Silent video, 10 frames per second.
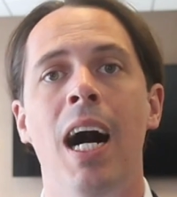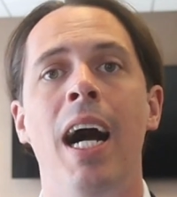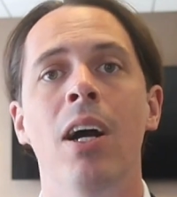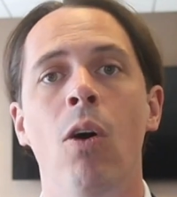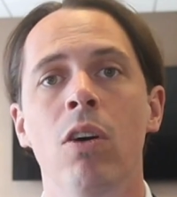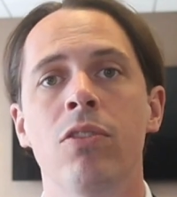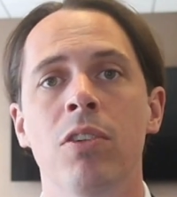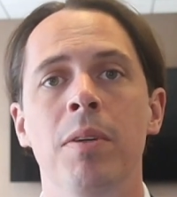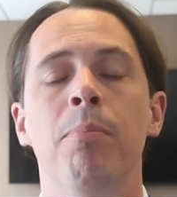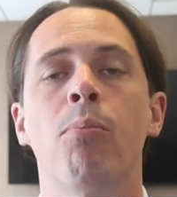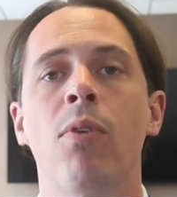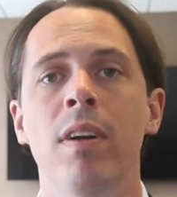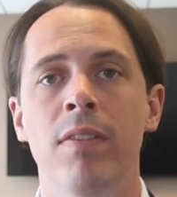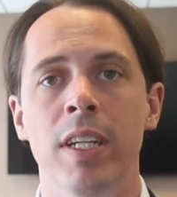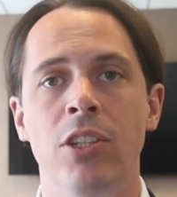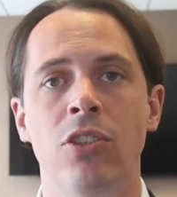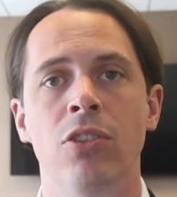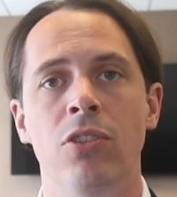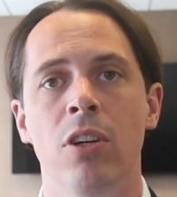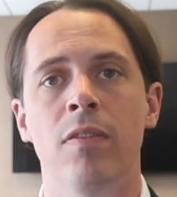I also am privileged
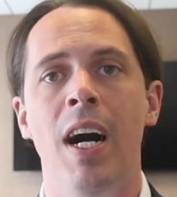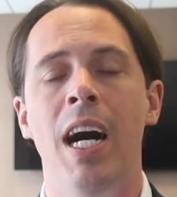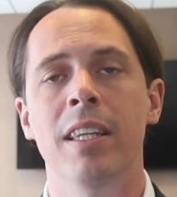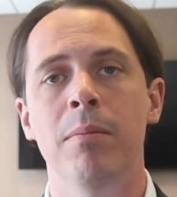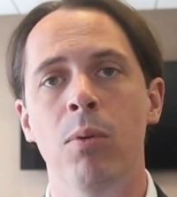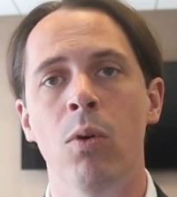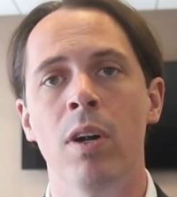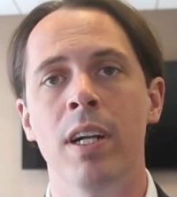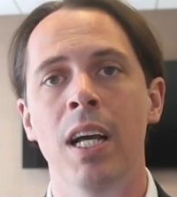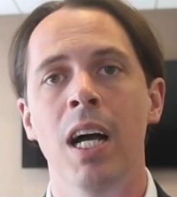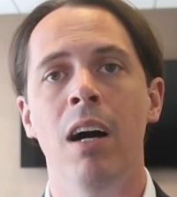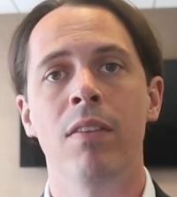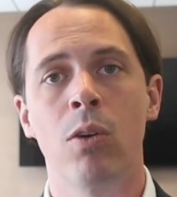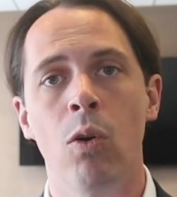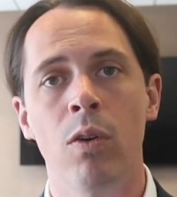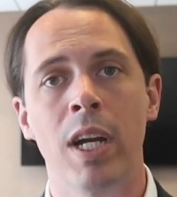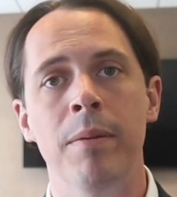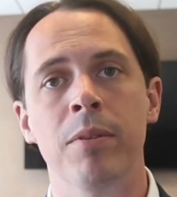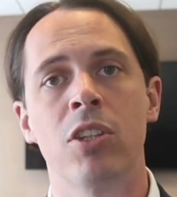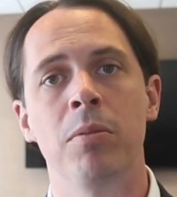to serve on the board of the Coral
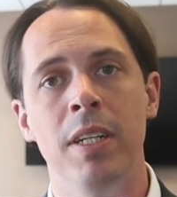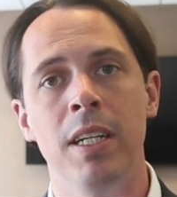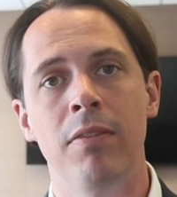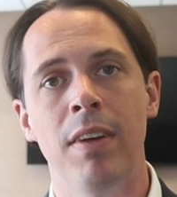Gables Community